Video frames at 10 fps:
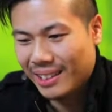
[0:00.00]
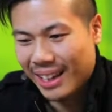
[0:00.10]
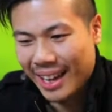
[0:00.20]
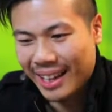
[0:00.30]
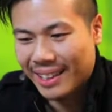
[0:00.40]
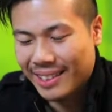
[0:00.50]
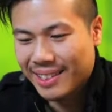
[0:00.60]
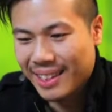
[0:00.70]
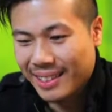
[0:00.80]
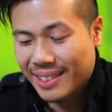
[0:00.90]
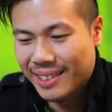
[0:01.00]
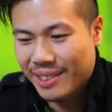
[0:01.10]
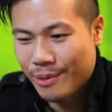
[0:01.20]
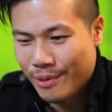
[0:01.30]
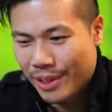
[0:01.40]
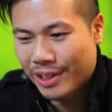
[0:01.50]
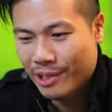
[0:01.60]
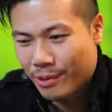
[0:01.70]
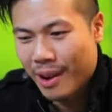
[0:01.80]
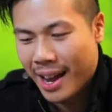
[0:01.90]
like it's, it's a really
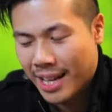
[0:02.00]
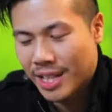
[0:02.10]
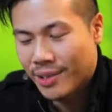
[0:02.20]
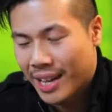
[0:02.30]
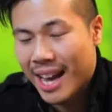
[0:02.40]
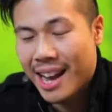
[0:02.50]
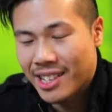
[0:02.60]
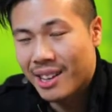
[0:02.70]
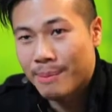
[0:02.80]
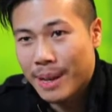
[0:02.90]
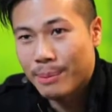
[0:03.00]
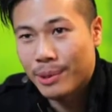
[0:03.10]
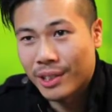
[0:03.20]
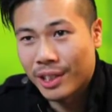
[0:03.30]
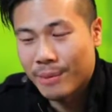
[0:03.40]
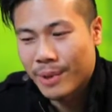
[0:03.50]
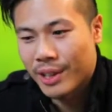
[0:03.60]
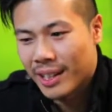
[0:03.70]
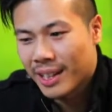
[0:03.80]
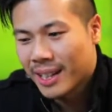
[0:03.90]
good way to engage young people in the
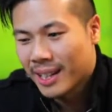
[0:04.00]
community.